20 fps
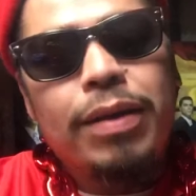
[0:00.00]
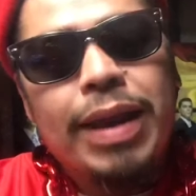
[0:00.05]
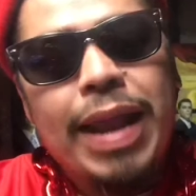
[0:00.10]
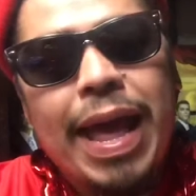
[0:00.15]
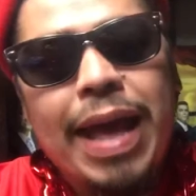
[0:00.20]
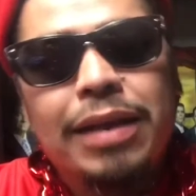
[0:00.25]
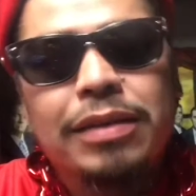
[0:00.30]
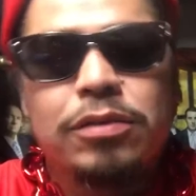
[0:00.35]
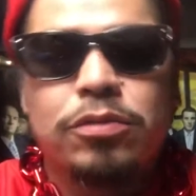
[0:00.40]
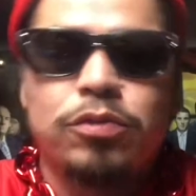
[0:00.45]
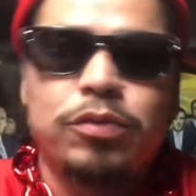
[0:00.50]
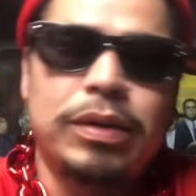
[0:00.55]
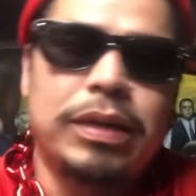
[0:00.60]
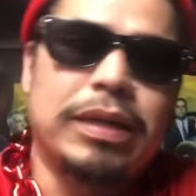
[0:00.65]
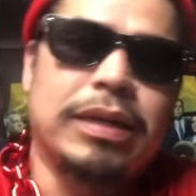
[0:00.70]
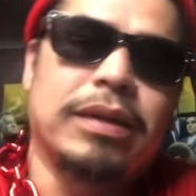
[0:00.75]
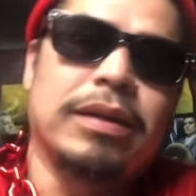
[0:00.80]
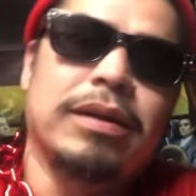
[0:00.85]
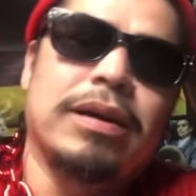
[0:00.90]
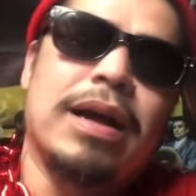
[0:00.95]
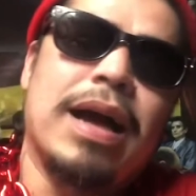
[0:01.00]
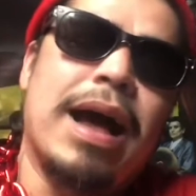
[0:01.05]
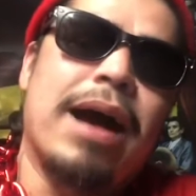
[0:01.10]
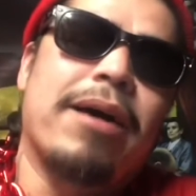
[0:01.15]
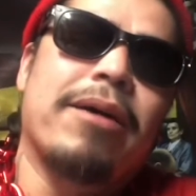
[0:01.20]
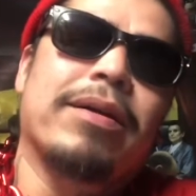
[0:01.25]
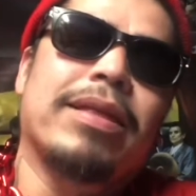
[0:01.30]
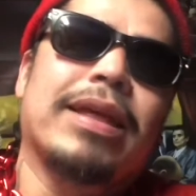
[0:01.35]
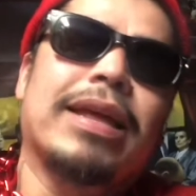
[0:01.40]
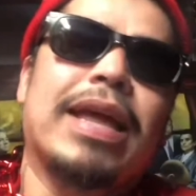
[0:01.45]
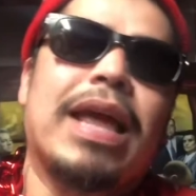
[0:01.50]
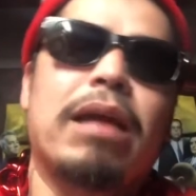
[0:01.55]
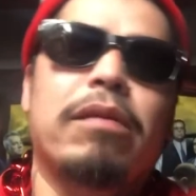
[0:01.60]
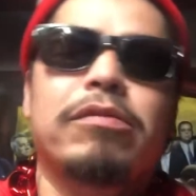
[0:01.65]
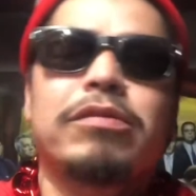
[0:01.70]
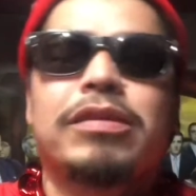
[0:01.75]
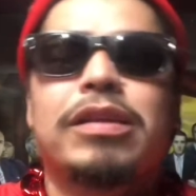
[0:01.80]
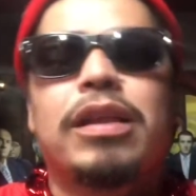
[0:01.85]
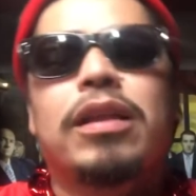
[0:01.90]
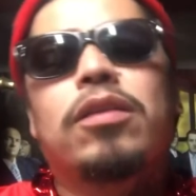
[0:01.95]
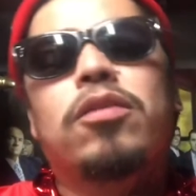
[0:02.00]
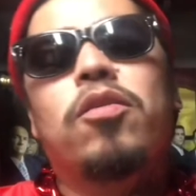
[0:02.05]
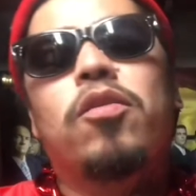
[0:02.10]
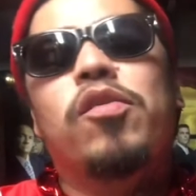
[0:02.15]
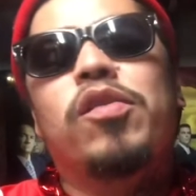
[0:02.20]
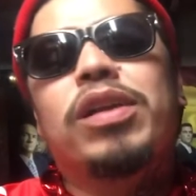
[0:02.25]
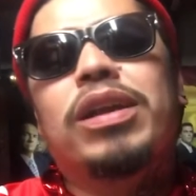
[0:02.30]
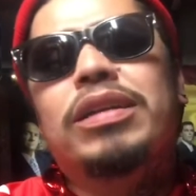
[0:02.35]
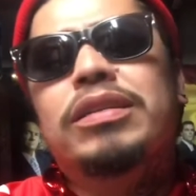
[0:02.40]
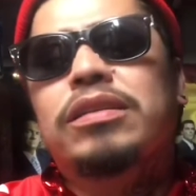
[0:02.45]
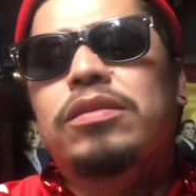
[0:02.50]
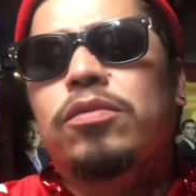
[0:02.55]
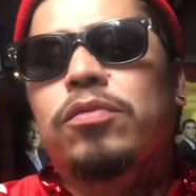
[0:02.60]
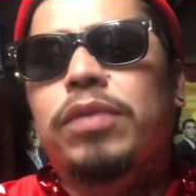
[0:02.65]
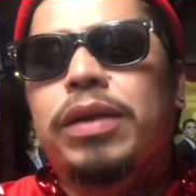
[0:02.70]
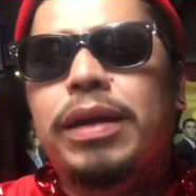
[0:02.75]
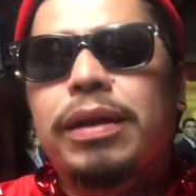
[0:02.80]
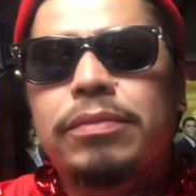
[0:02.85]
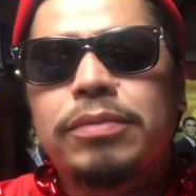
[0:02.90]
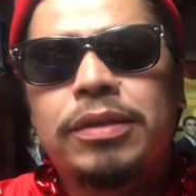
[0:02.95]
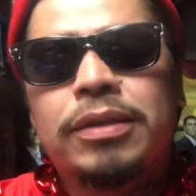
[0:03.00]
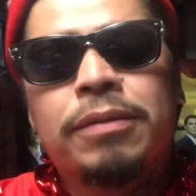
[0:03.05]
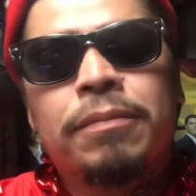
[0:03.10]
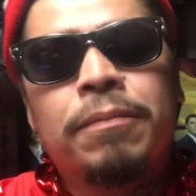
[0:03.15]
last week, how the game was going to go against the Rams.